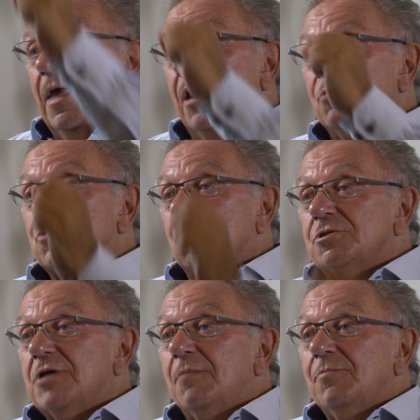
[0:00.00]
And he was on
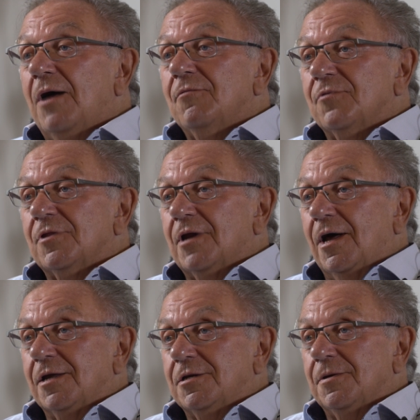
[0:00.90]
£10 for the
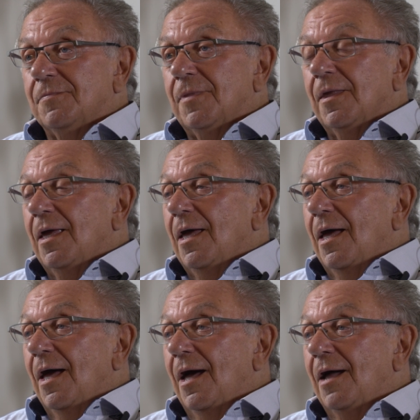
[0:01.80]
night.
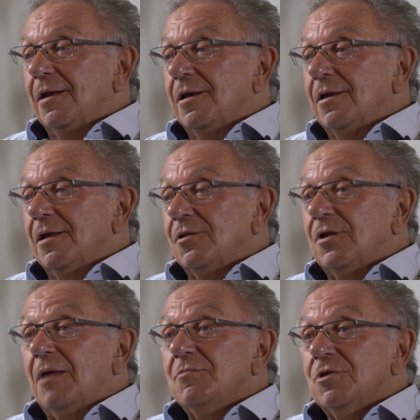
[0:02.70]
And
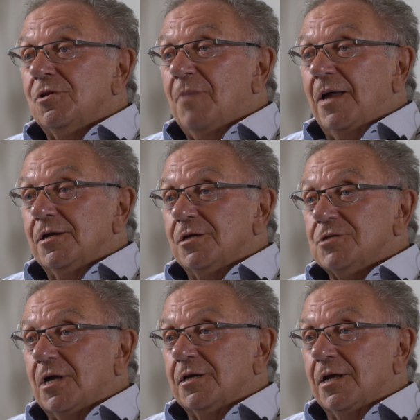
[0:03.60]
they'd emptied the bandits
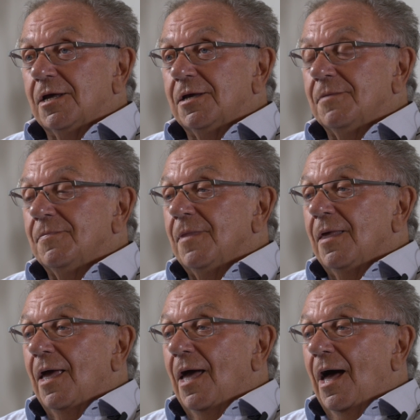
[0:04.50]
that day.
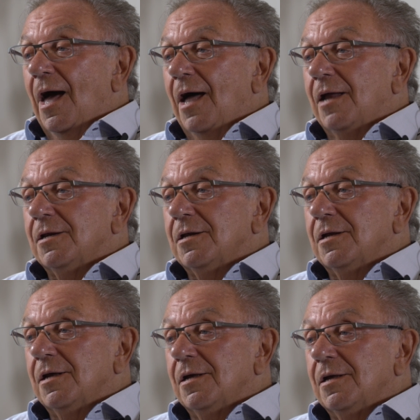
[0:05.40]
And
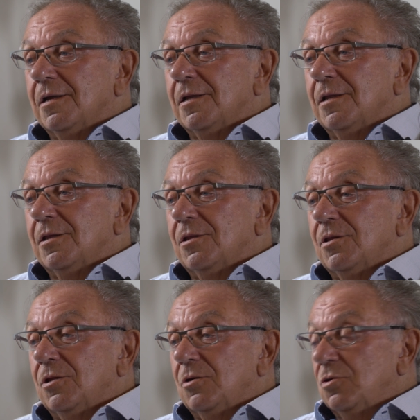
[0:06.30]
there
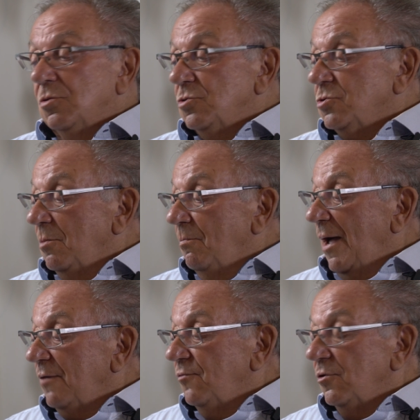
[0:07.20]
was a
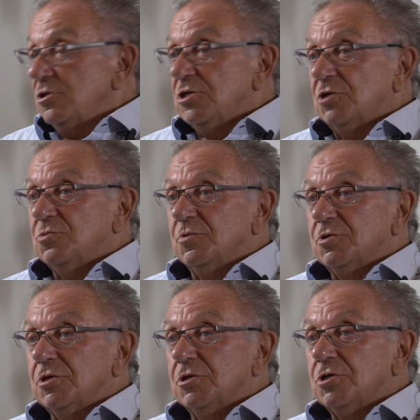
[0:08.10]
bag full of
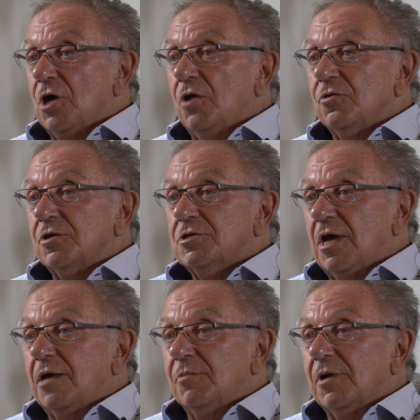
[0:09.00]
sixpences on the
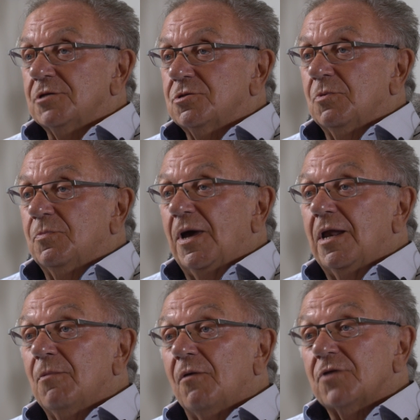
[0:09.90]
table as they were paying
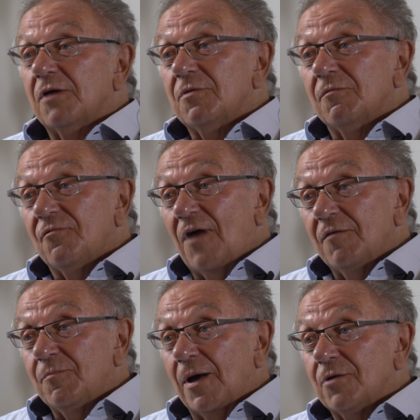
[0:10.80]
him off, giving him
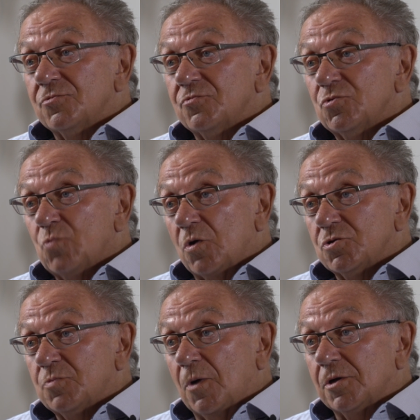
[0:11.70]
£5 for his one
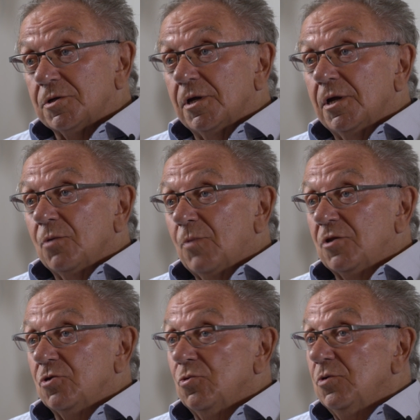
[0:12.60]
spot. Why,
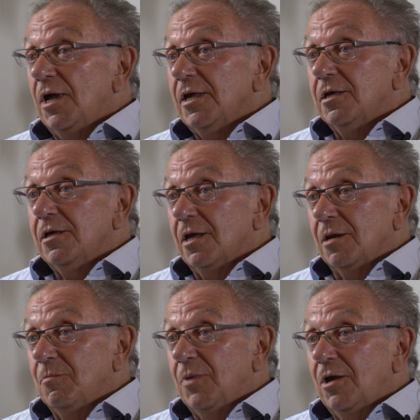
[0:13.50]
they don't like you, get
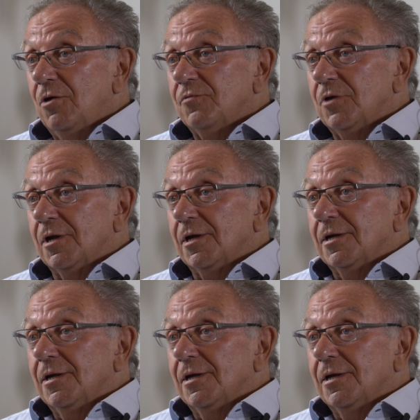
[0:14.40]
him paid off, you know.